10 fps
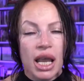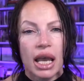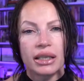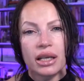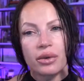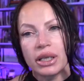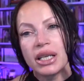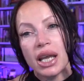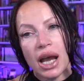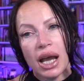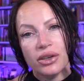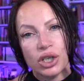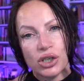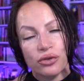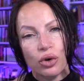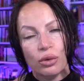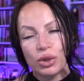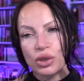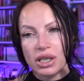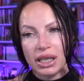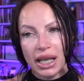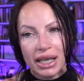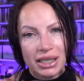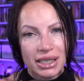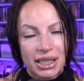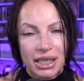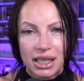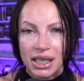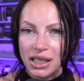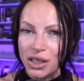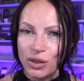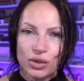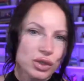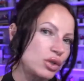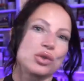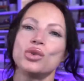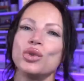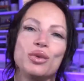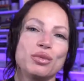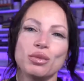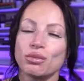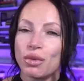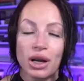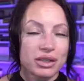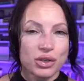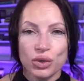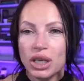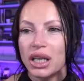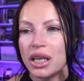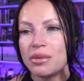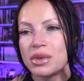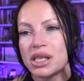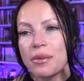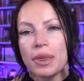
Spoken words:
And then Read AI transformed those lengthy, you know, Zoom streams